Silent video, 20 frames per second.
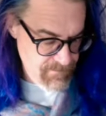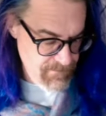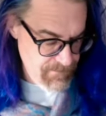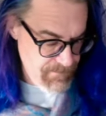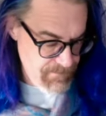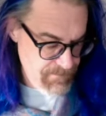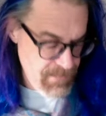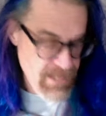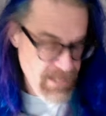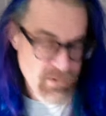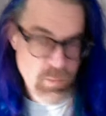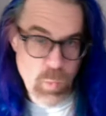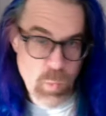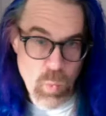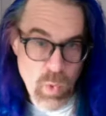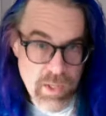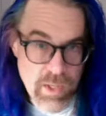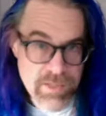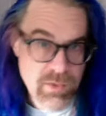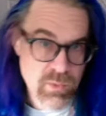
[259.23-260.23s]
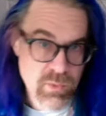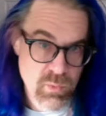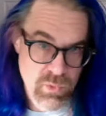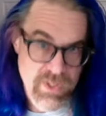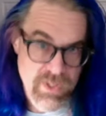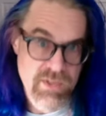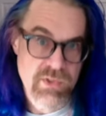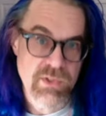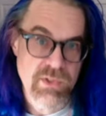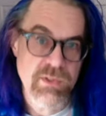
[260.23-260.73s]
That's one
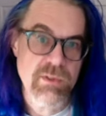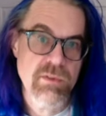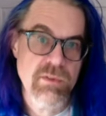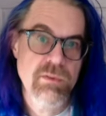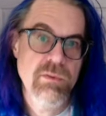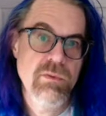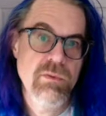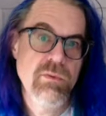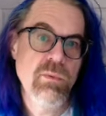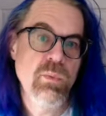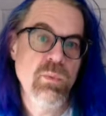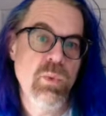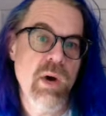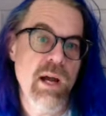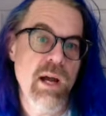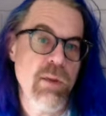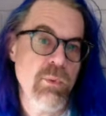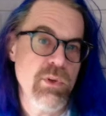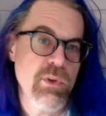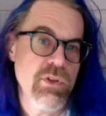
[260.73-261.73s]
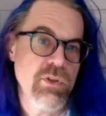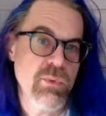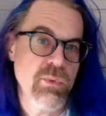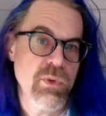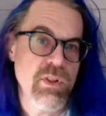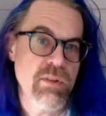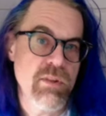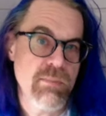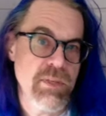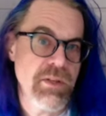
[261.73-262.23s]
reason why we should
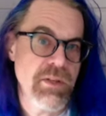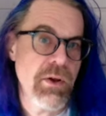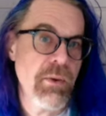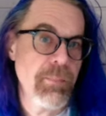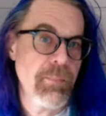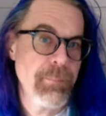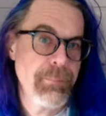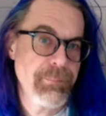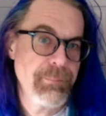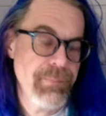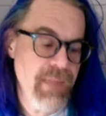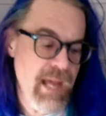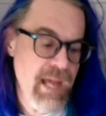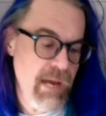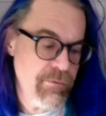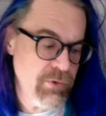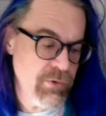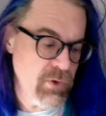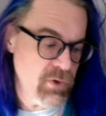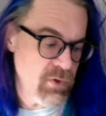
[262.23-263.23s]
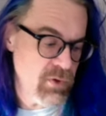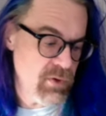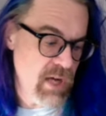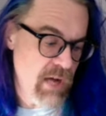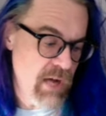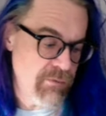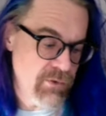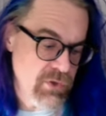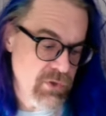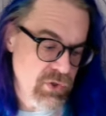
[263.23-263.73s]
read the Meno after
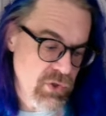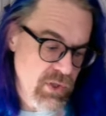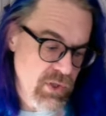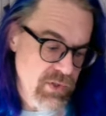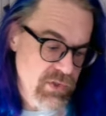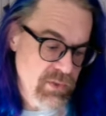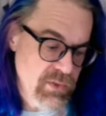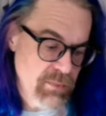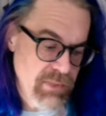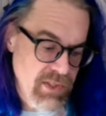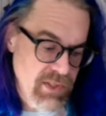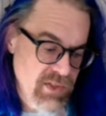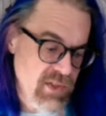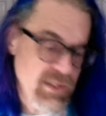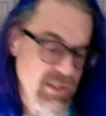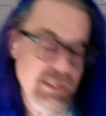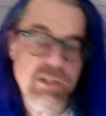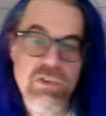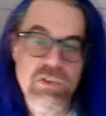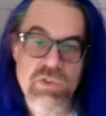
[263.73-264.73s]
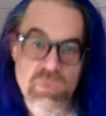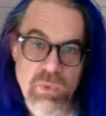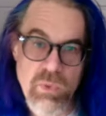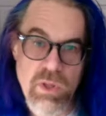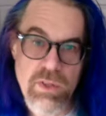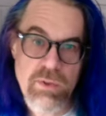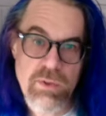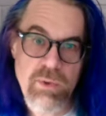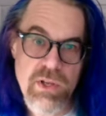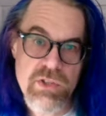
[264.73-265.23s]
Alfred Schutz, because it deals
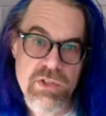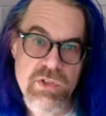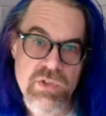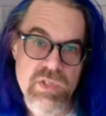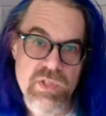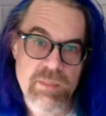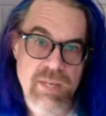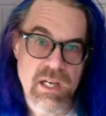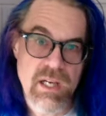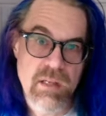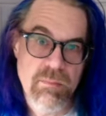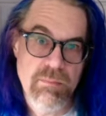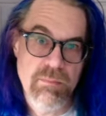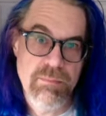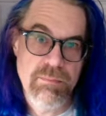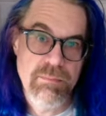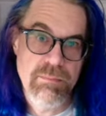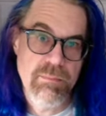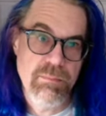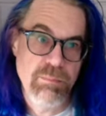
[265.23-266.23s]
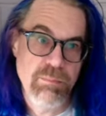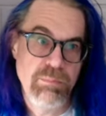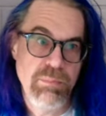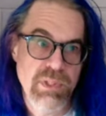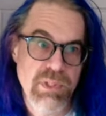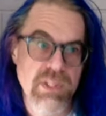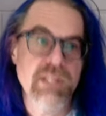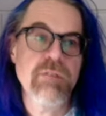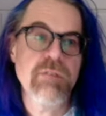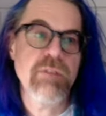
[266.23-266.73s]
with questions about
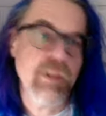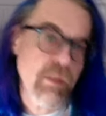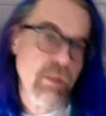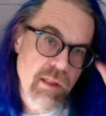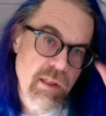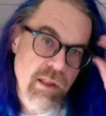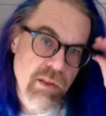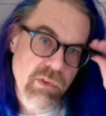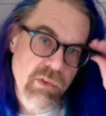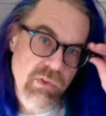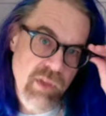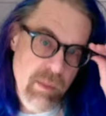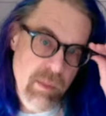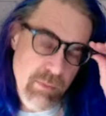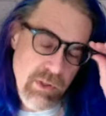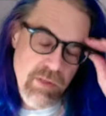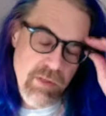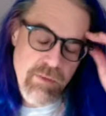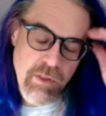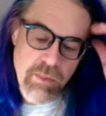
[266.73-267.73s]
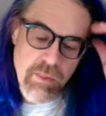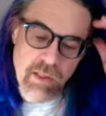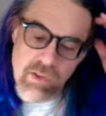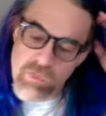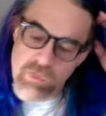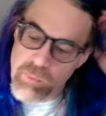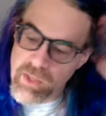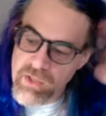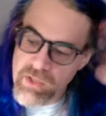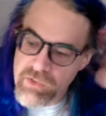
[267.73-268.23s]
believing things, and believing
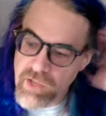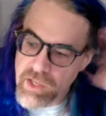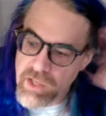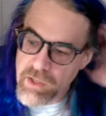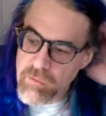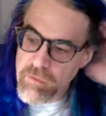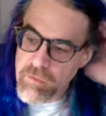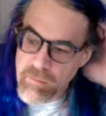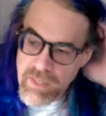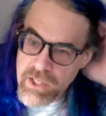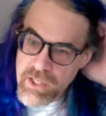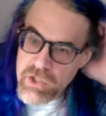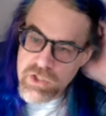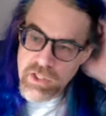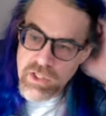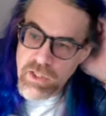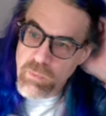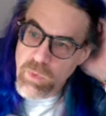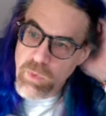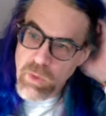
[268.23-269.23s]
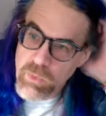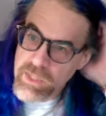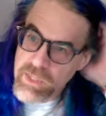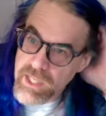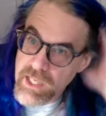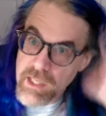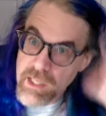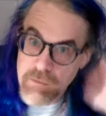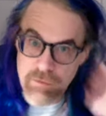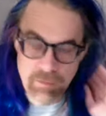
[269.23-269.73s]
things based on information and where we
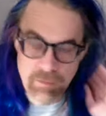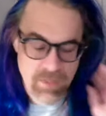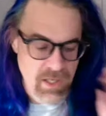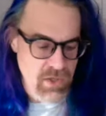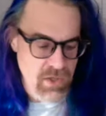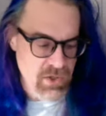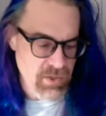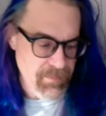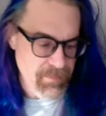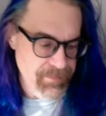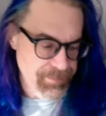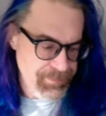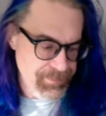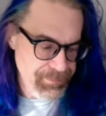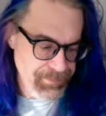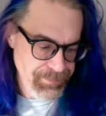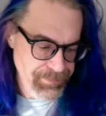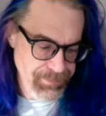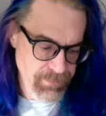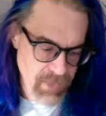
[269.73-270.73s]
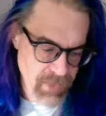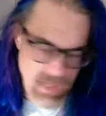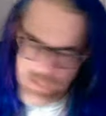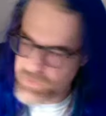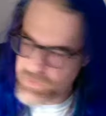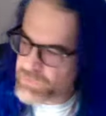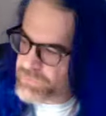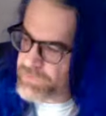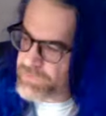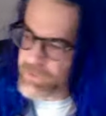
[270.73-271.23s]
get information,
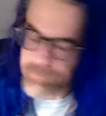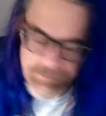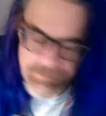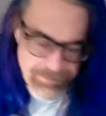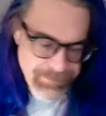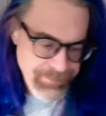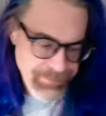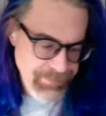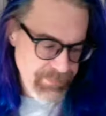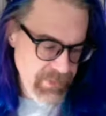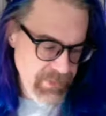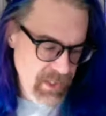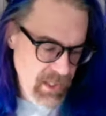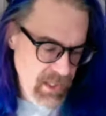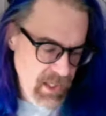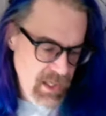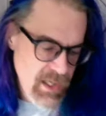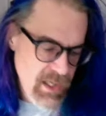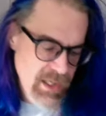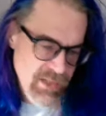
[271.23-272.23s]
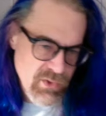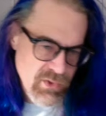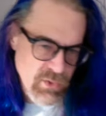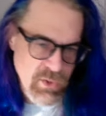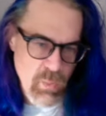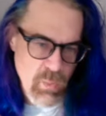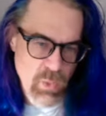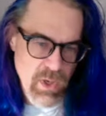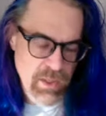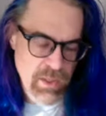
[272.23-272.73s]
as you'll see. That's only
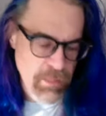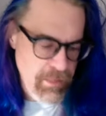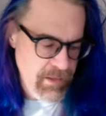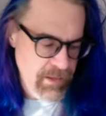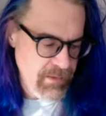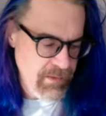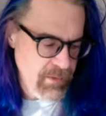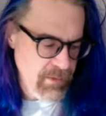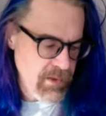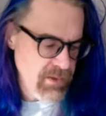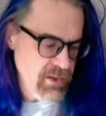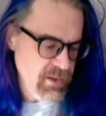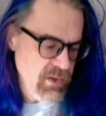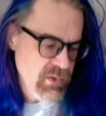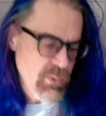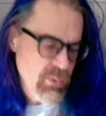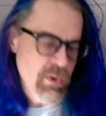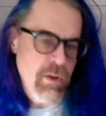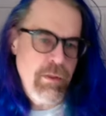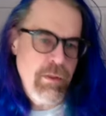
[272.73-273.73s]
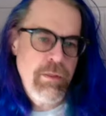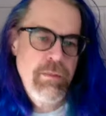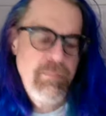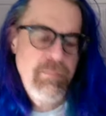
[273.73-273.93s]
one thing that it deals with.